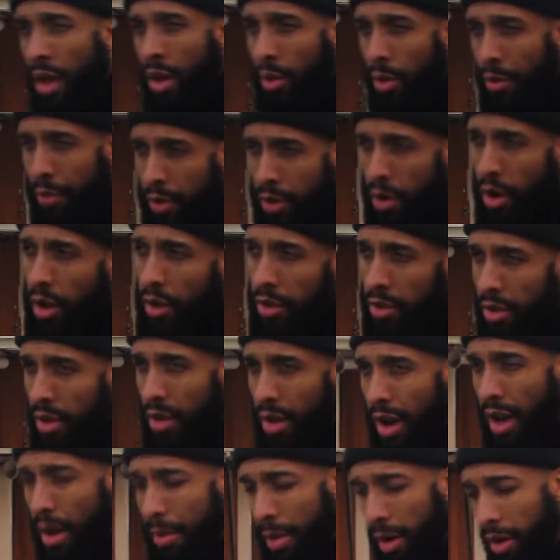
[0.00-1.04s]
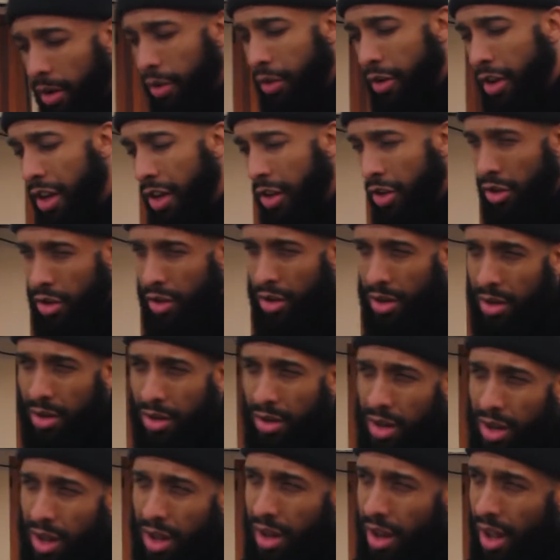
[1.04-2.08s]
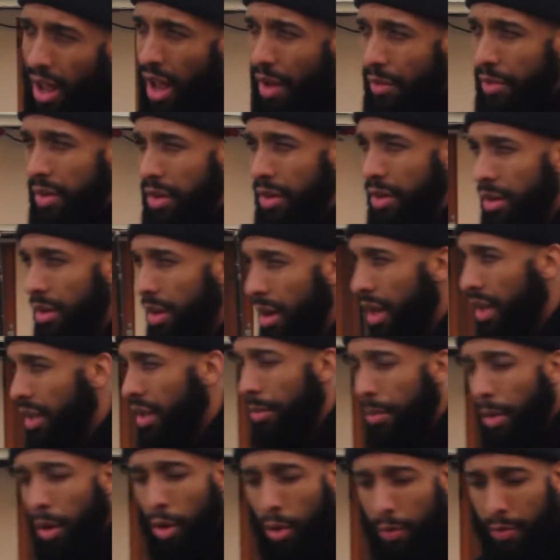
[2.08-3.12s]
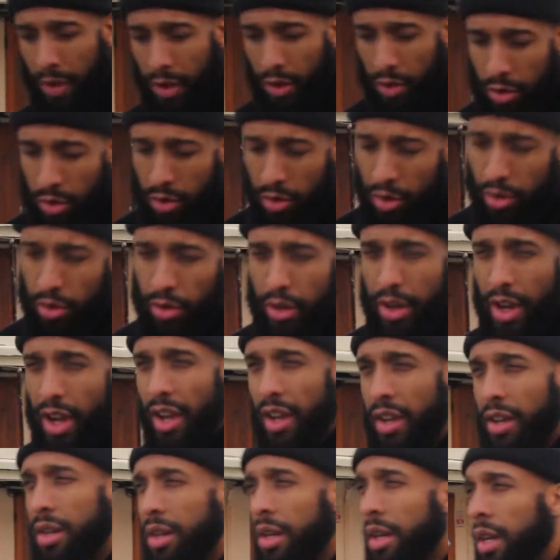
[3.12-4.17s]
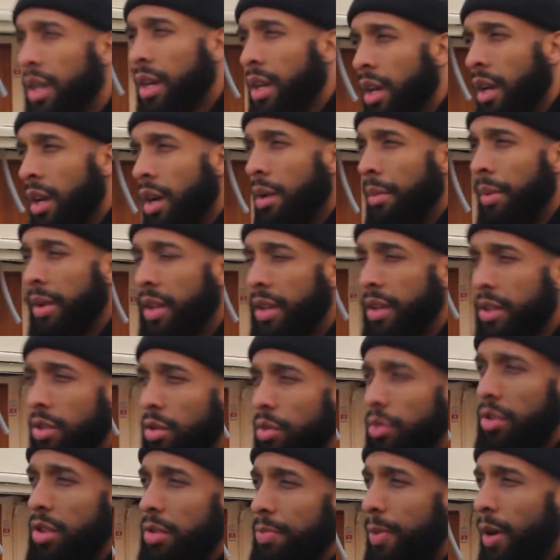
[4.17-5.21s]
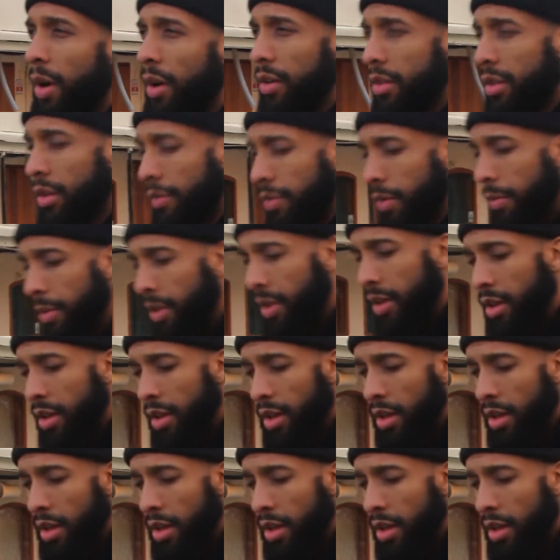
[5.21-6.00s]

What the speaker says: with regards to like my creation and having like the motivation to create. But this sort of sparked it for me,